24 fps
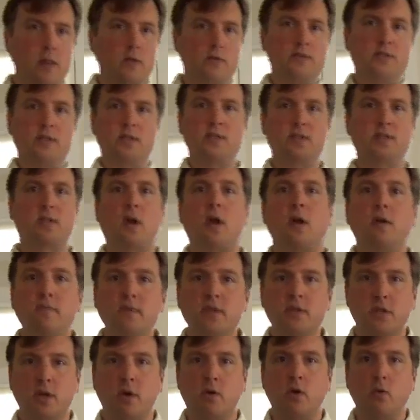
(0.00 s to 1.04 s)
Tripod,
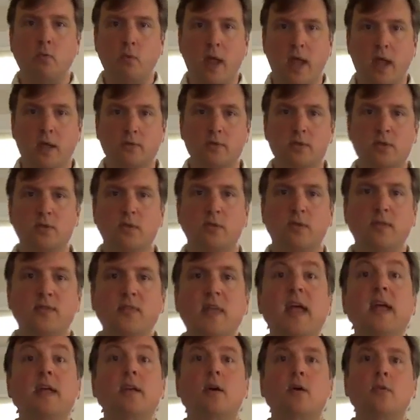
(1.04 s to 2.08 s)
a robotic
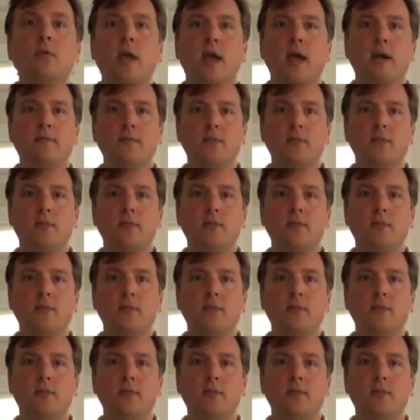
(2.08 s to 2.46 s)
dolly that